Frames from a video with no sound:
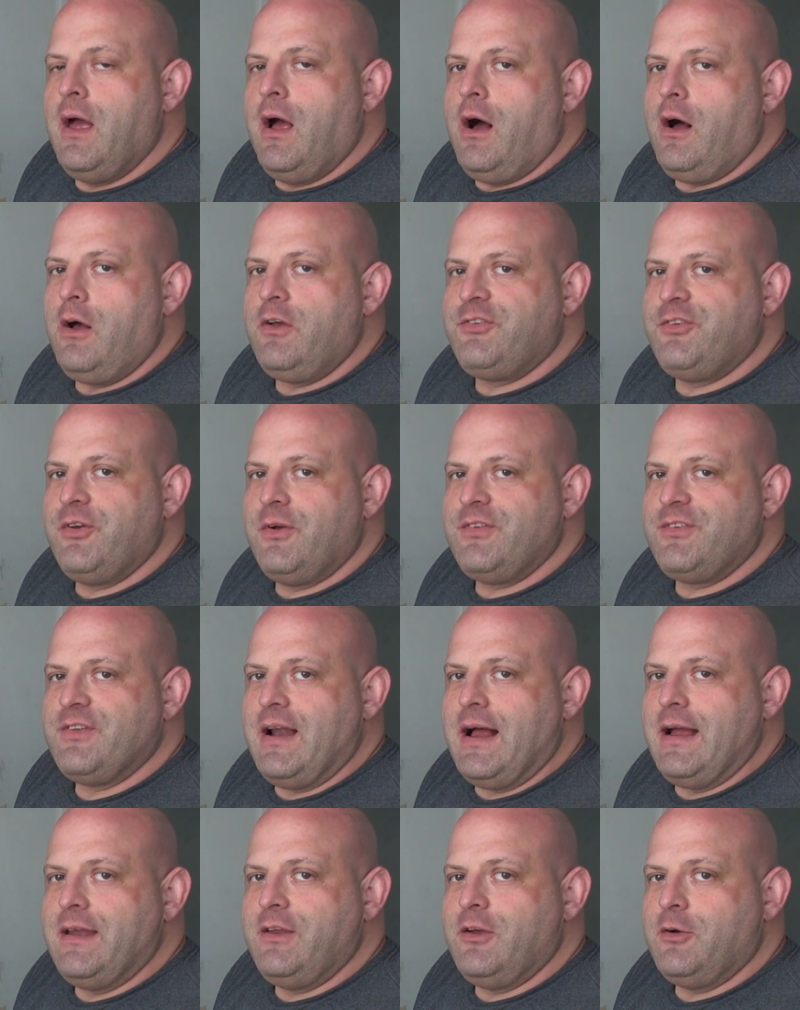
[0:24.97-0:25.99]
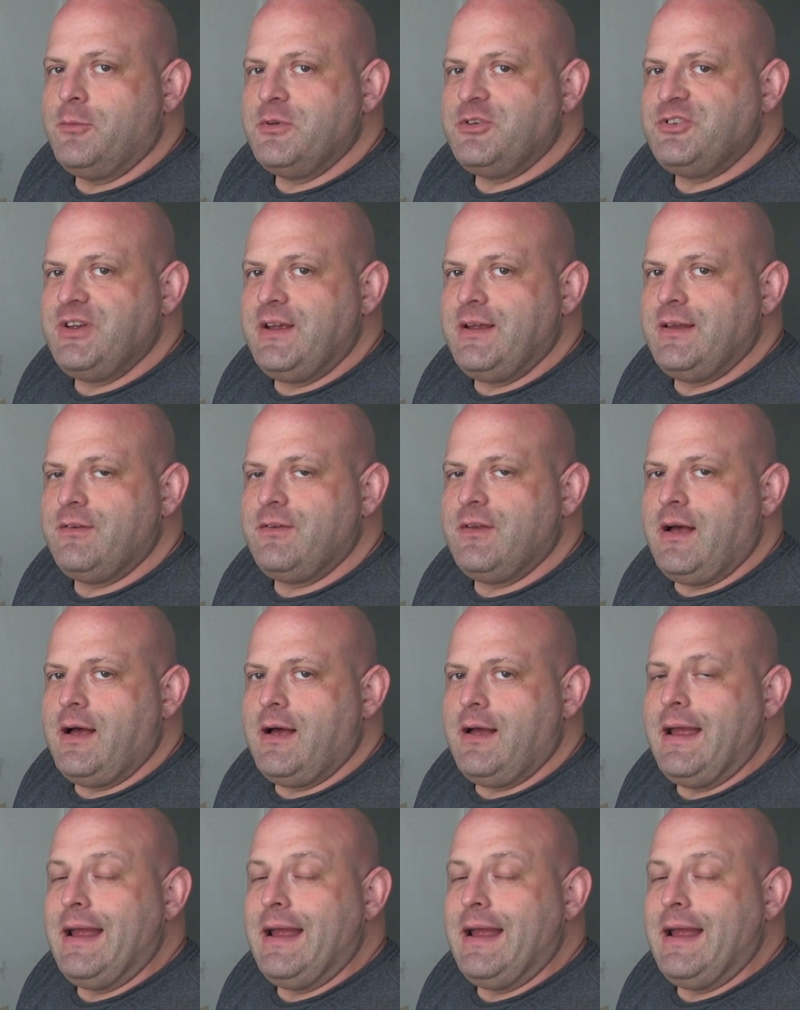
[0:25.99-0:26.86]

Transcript: Also, it's an ideal machine uh,